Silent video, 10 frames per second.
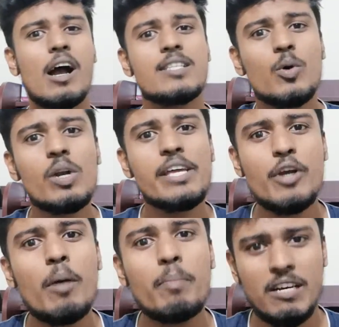It's only
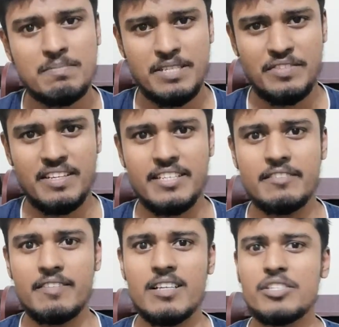your perspective that
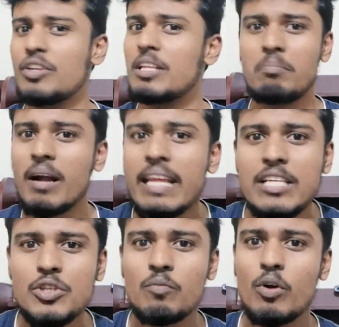differs. The money
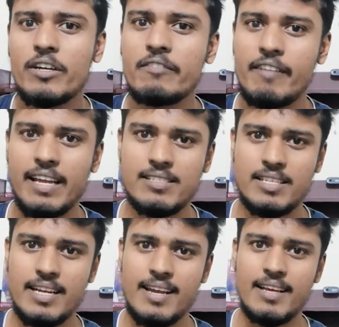is not what defines
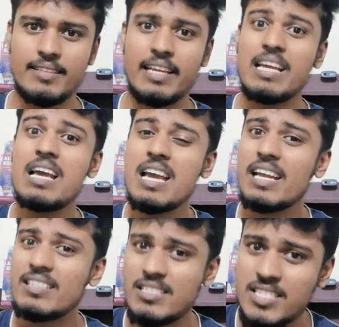the entire thing.
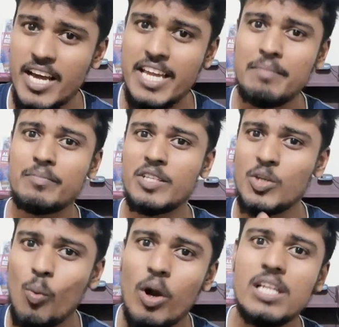It is the time, the
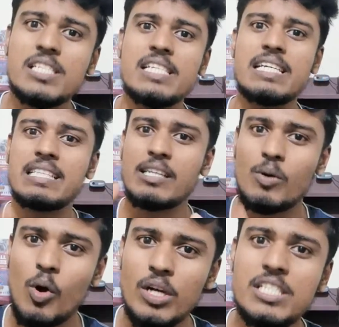quality, the
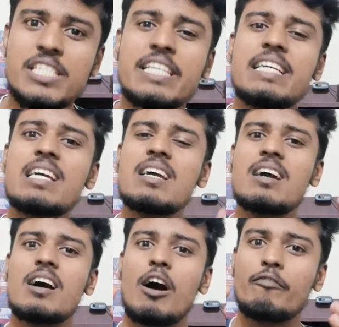quantity
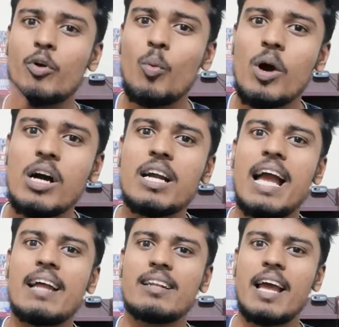of the
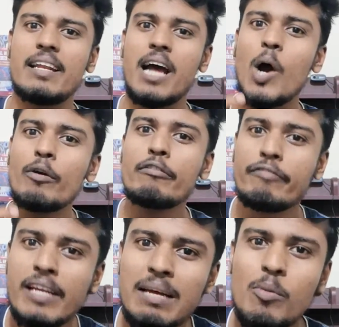work, and how you
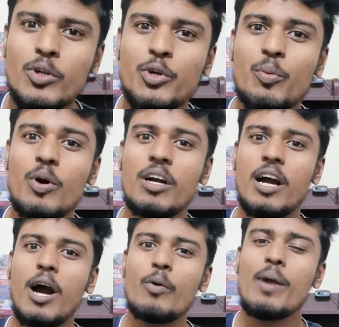feel about the
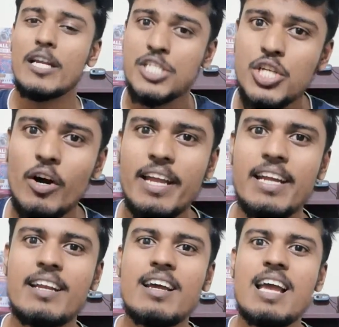work, how you enjoy
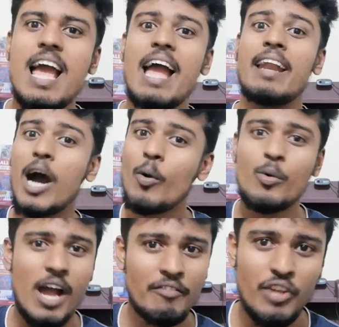it, and how
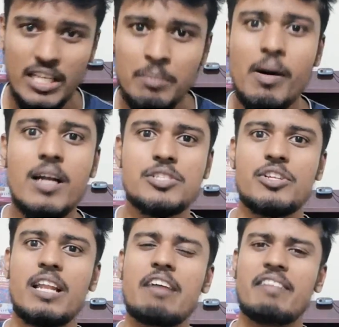you have the other parts
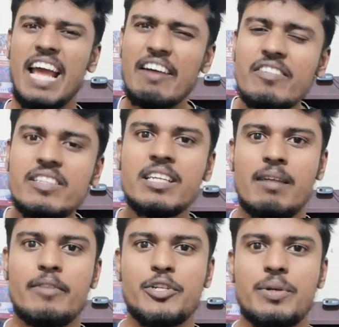in your life, and everything
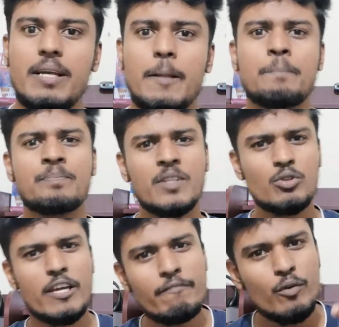coming together.
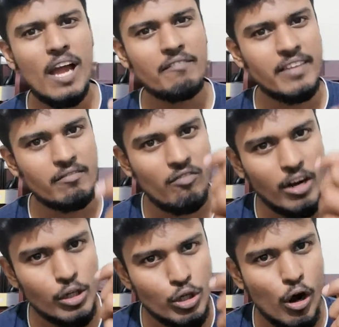So if you have that
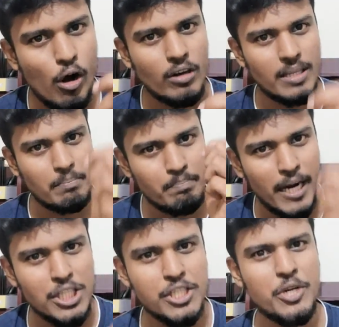one call, that
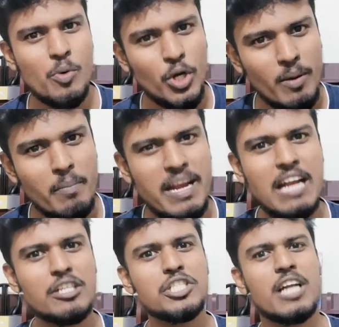passion, you want to be a
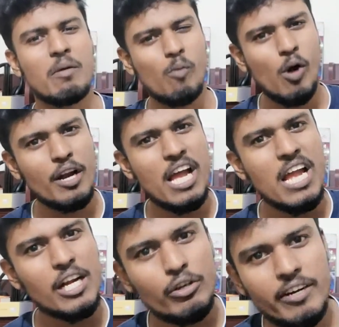pediatrician, I want
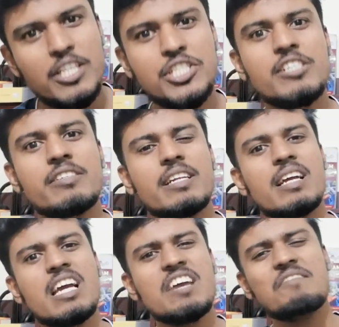to treat
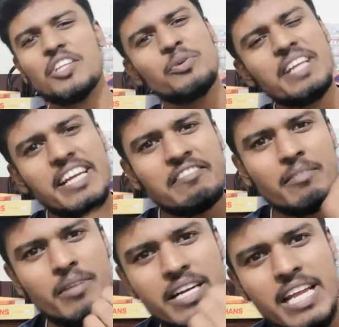children, whether you take it
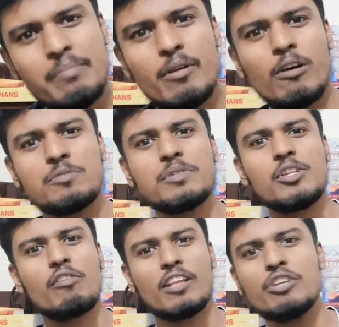from a DNB
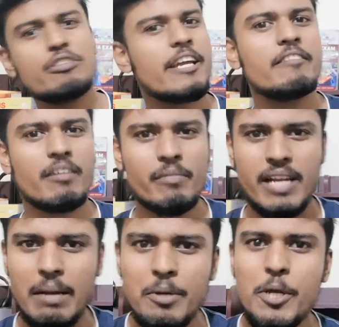hospital or whether you take it from an
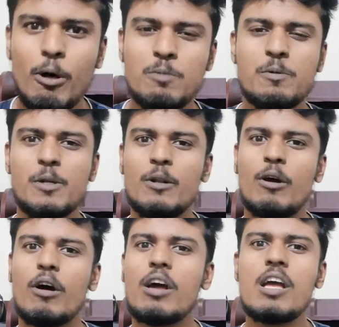MD
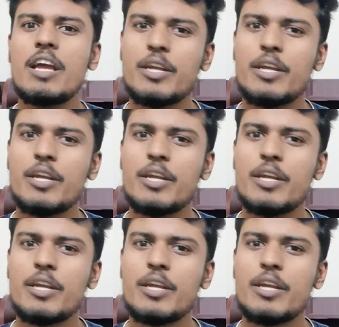hospital or,